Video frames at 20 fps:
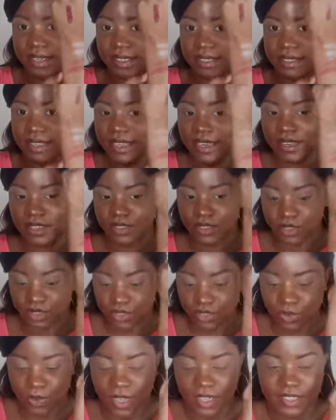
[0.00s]
I decided to
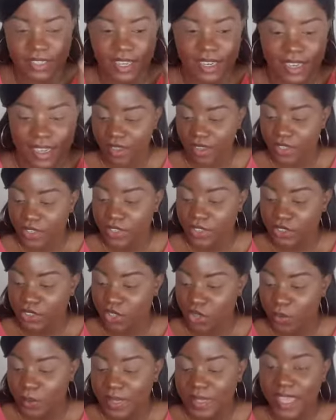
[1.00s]
swatch. And
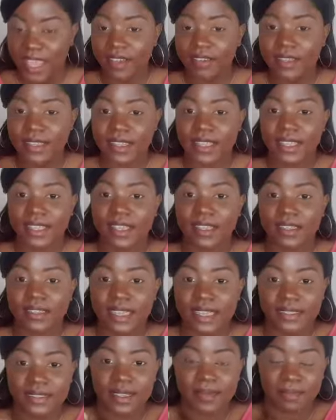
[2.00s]
so with everything
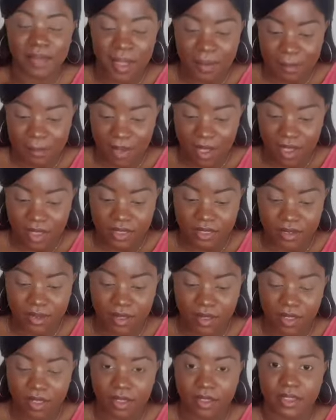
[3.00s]
that's in my box
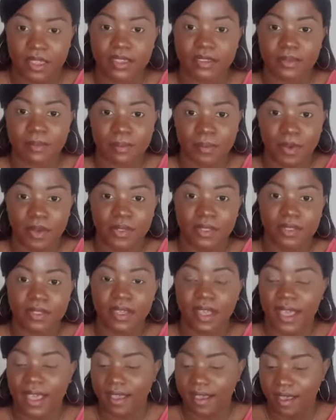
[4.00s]
this month,
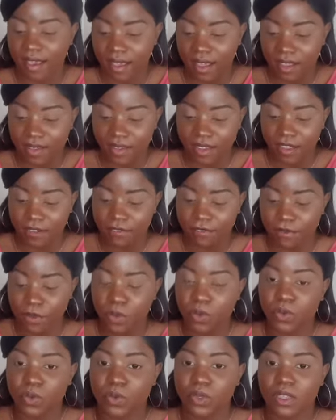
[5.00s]
I got
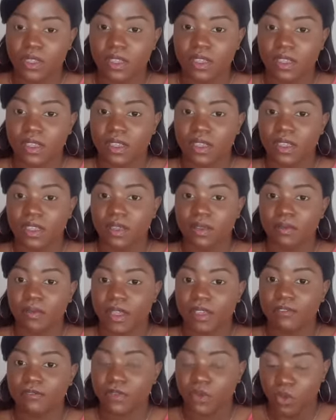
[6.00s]

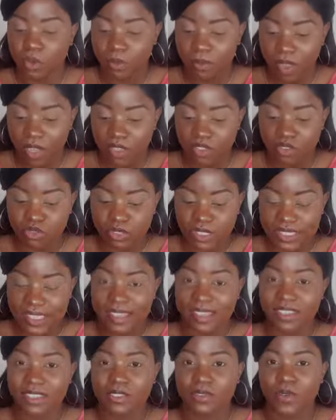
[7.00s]
my full box
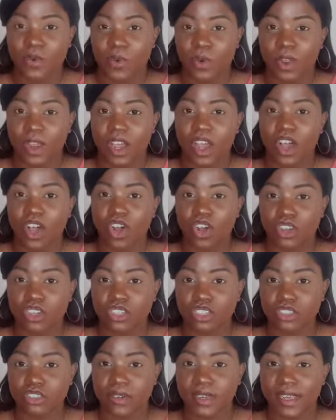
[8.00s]
retails for
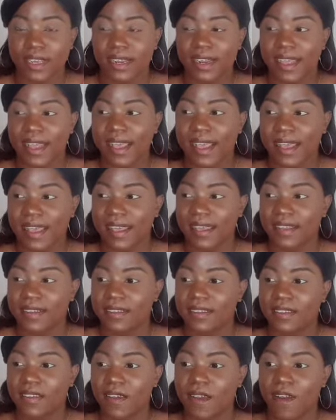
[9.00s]

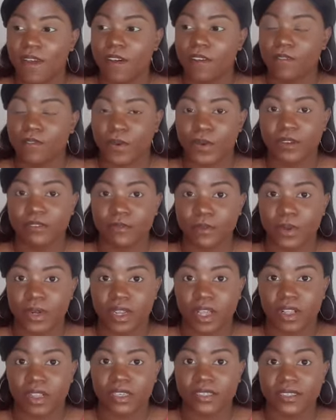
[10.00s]

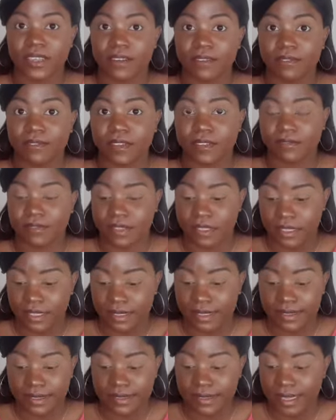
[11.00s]

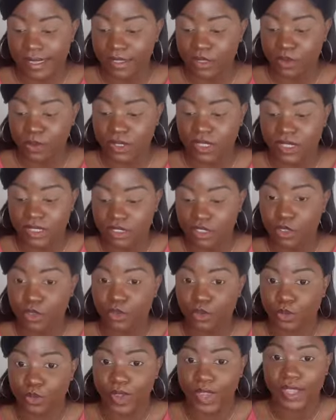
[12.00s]
$144.50, which is
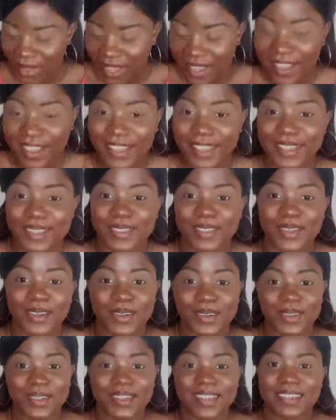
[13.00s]
great.
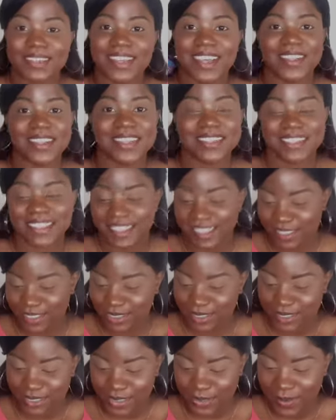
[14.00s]
So now let's get into
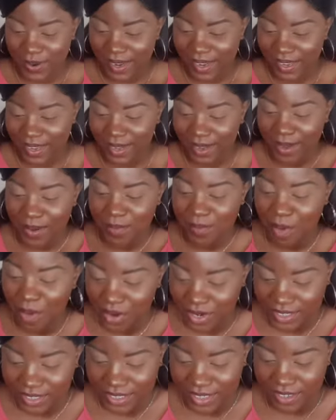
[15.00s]
the trying
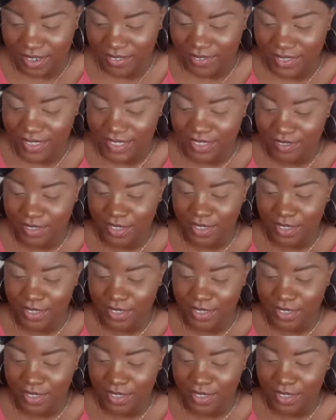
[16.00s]
portion of this